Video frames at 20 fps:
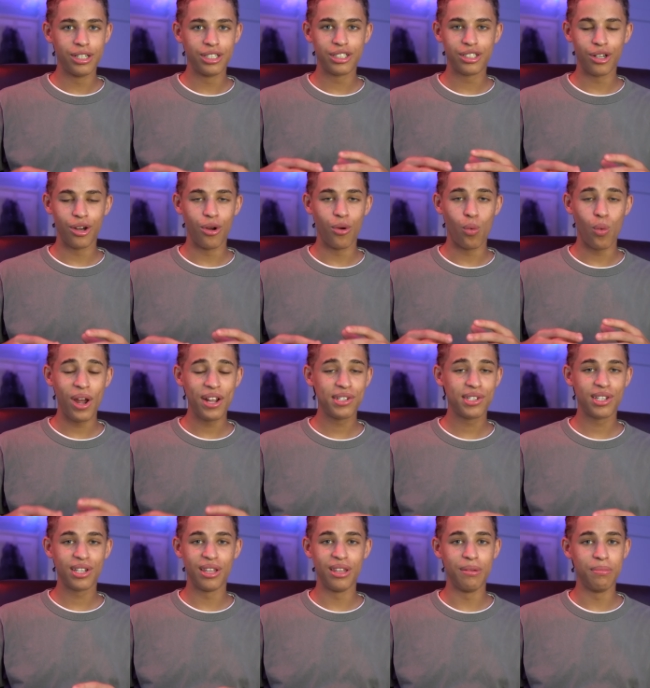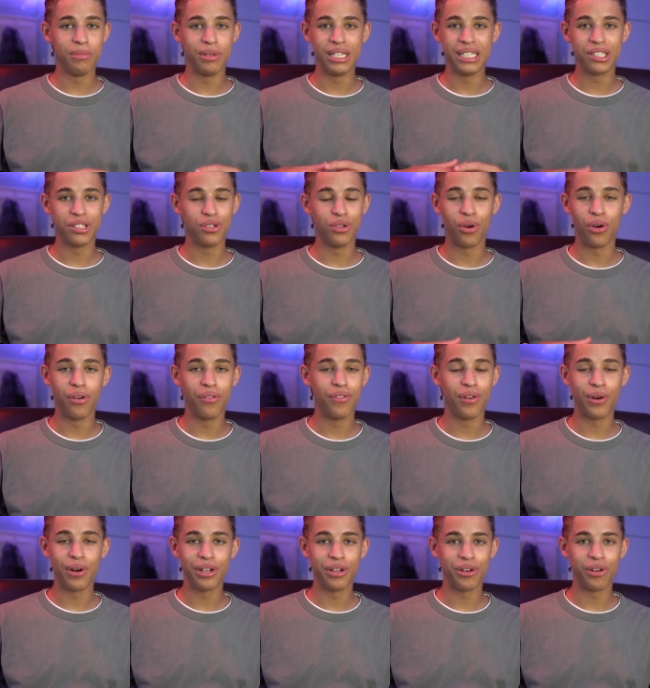so wasting them is not a
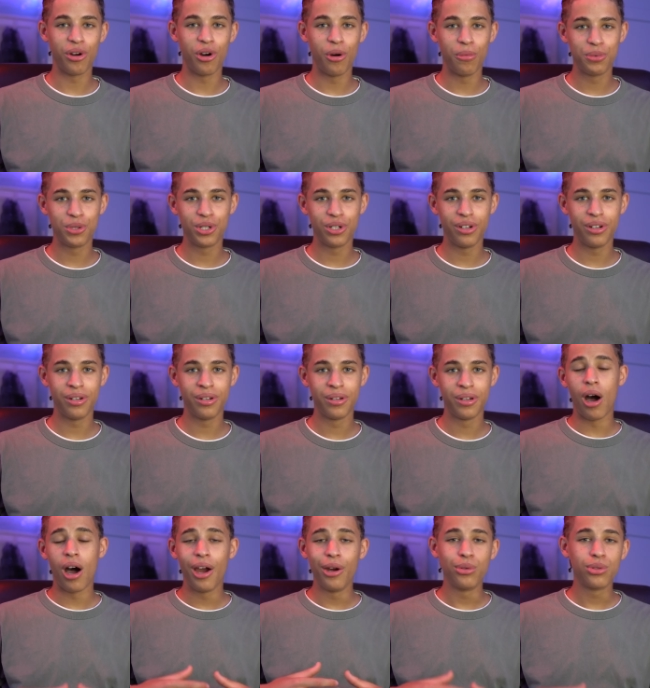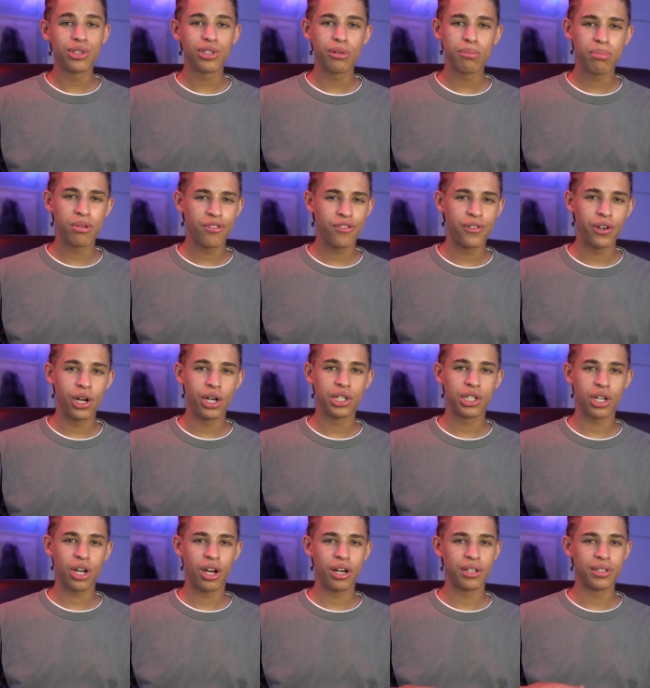very good option. I also prefer
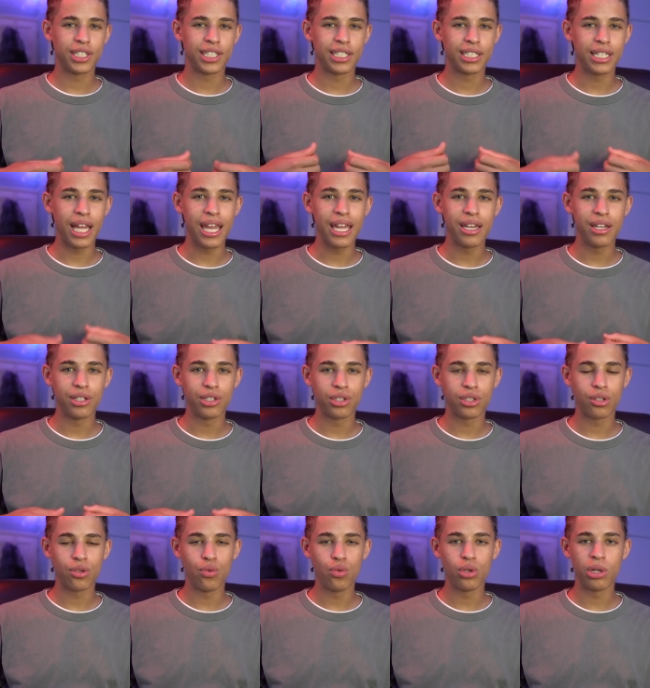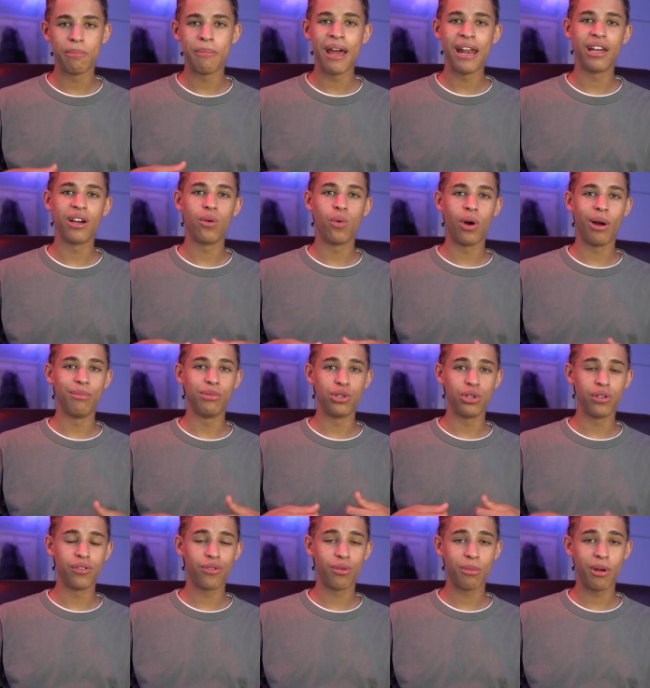to kind of stay in school depending on what I'm
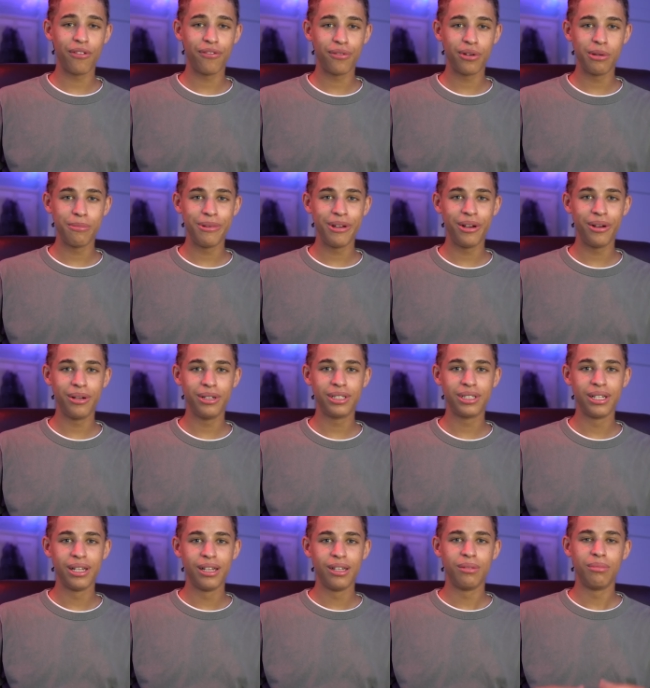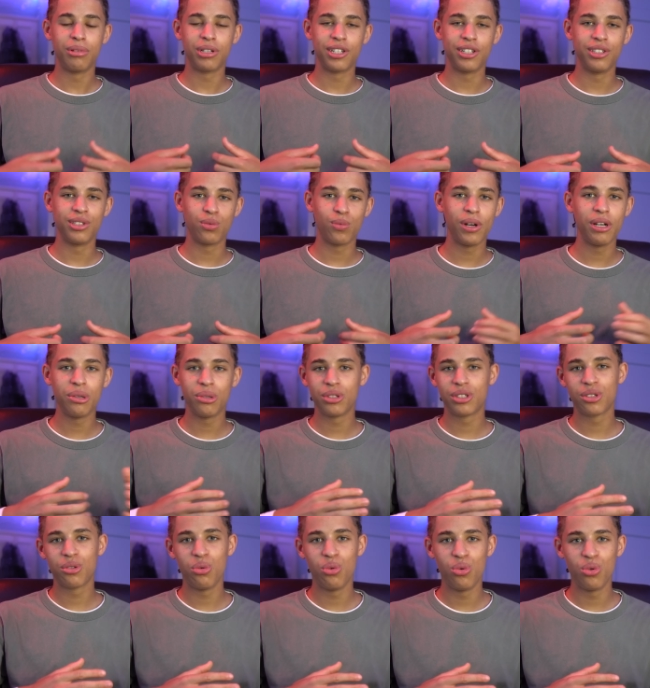doing for my free periods, because when you're in
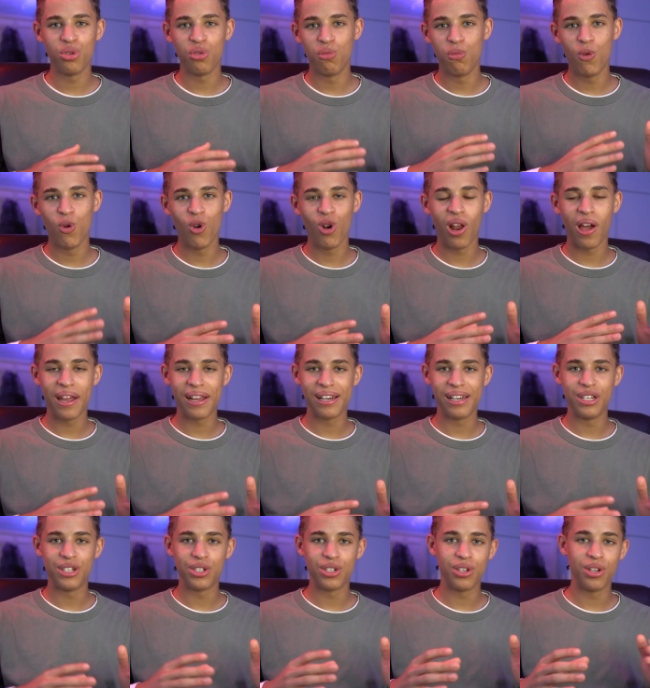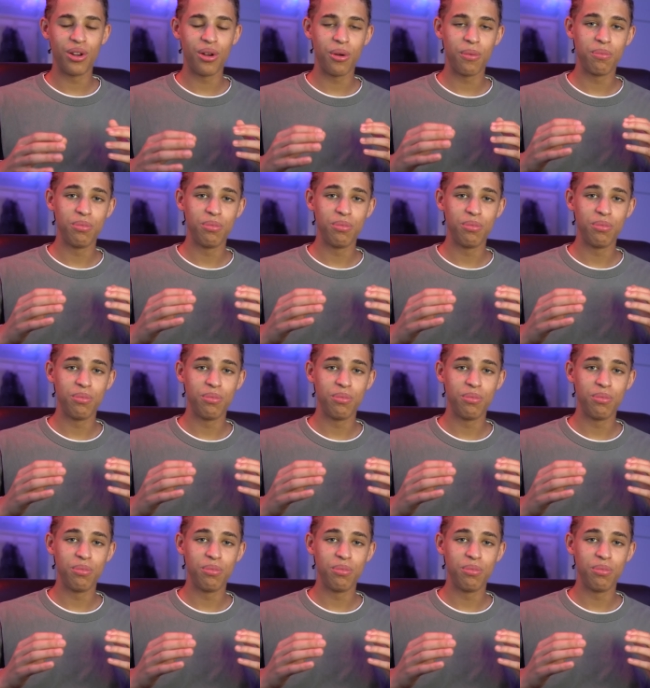school you're more likely to, you know,